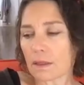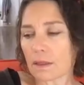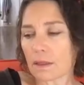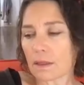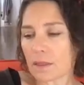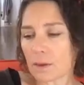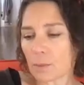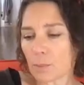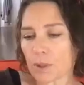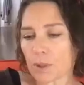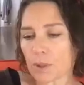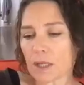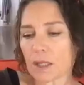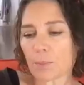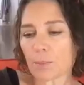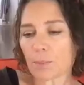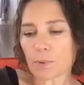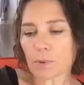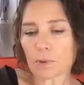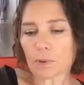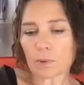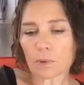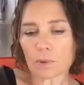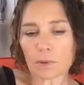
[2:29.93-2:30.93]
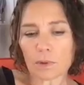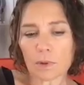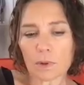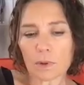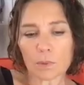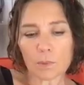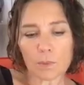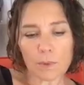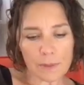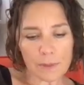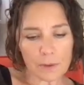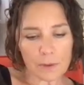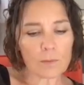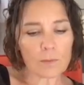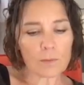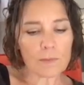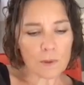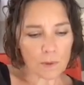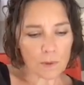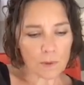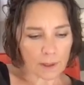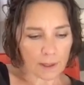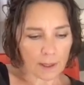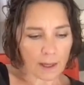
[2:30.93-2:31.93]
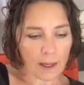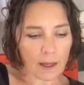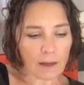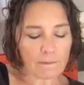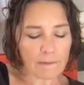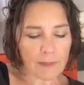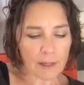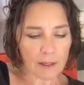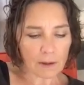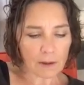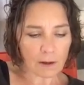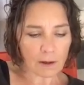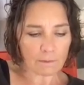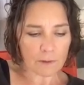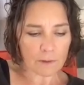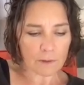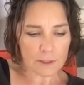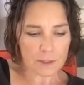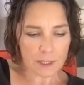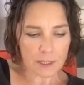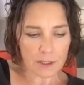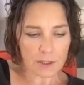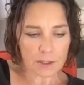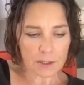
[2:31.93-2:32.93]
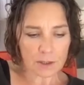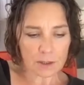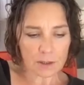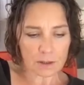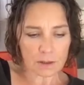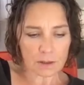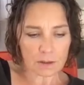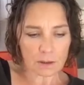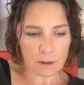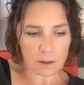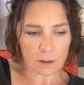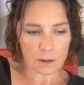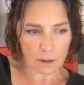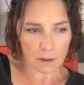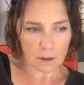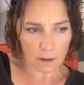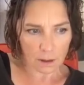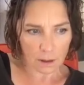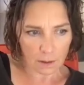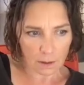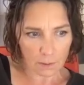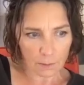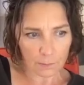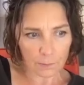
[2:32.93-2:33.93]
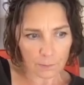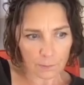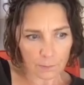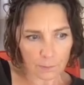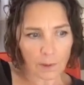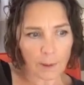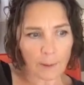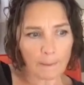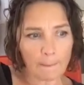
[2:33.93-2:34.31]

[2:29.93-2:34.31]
The people with whom you can have that conversation of,